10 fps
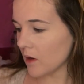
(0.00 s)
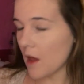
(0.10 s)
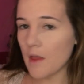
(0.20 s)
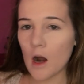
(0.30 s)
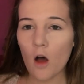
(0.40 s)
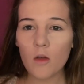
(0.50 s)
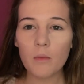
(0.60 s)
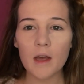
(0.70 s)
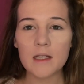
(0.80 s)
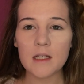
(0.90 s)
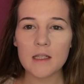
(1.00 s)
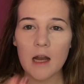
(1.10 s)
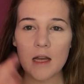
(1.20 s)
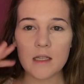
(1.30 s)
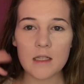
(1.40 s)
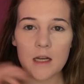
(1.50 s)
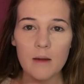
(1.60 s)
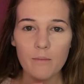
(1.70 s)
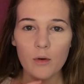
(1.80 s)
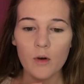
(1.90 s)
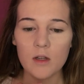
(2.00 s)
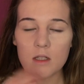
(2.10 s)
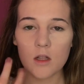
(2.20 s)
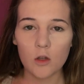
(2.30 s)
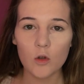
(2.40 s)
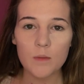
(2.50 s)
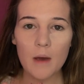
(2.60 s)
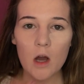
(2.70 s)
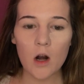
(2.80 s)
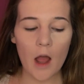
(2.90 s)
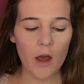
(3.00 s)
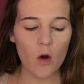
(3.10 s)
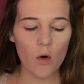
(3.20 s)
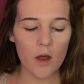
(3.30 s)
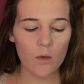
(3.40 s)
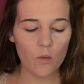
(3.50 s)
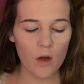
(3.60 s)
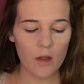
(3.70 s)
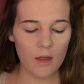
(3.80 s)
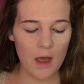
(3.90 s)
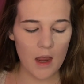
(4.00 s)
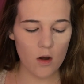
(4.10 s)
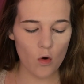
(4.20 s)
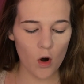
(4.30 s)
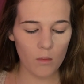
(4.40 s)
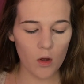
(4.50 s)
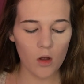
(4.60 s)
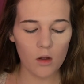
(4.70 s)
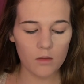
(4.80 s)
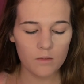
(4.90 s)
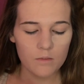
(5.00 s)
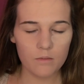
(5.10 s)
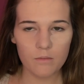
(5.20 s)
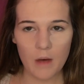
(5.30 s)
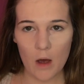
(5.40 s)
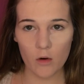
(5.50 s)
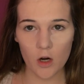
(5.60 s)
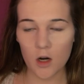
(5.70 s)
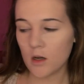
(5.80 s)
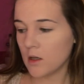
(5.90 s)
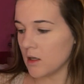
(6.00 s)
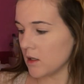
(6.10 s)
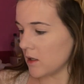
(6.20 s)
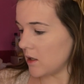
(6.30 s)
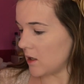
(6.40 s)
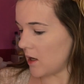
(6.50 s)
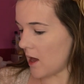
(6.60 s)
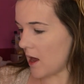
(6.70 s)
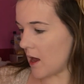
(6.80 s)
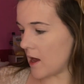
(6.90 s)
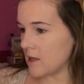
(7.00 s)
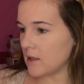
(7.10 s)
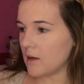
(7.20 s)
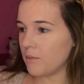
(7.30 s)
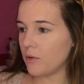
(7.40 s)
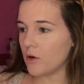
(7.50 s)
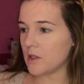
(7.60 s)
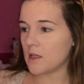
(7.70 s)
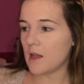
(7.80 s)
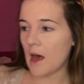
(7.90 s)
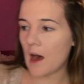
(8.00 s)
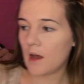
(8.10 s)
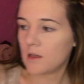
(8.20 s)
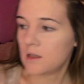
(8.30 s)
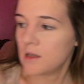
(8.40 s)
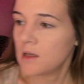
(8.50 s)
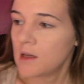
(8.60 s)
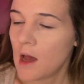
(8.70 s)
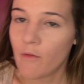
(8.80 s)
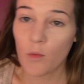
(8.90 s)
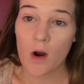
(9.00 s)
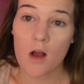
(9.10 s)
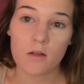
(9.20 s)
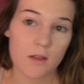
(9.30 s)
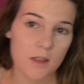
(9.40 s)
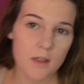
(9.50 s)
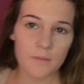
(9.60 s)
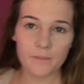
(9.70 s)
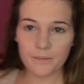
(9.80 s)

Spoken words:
And then all the places that I didn't put the loose powder, I go in with a normal powder and put that everywhere else.